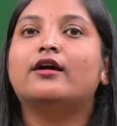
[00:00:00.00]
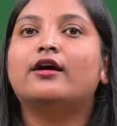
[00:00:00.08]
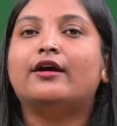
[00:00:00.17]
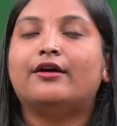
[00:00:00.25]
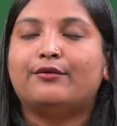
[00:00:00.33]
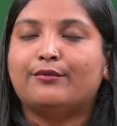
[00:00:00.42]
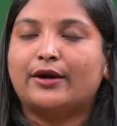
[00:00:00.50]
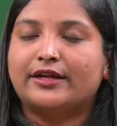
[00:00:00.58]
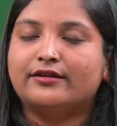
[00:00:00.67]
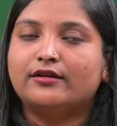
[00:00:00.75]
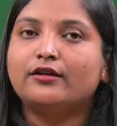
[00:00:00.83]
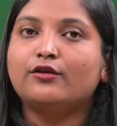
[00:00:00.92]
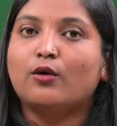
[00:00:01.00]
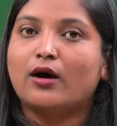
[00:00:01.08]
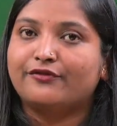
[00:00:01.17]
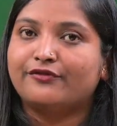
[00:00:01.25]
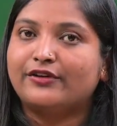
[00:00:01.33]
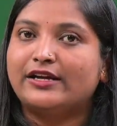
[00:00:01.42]
whether you are
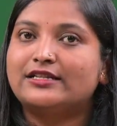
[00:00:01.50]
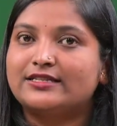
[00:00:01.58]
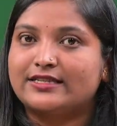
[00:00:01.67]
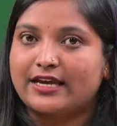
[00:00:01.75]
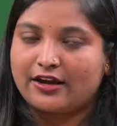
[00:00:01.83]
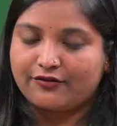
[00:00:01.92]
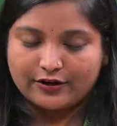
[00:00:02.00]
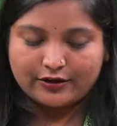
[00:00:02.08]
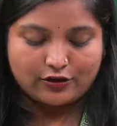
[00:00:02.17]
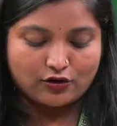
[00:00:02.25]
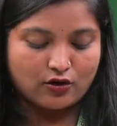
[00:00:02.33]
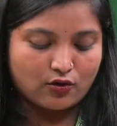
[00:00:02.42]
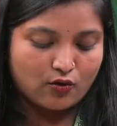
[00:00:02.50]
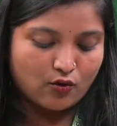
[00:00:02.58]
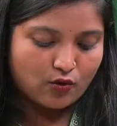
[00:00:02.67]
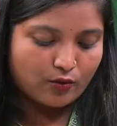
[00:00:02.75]
feel safe at your home.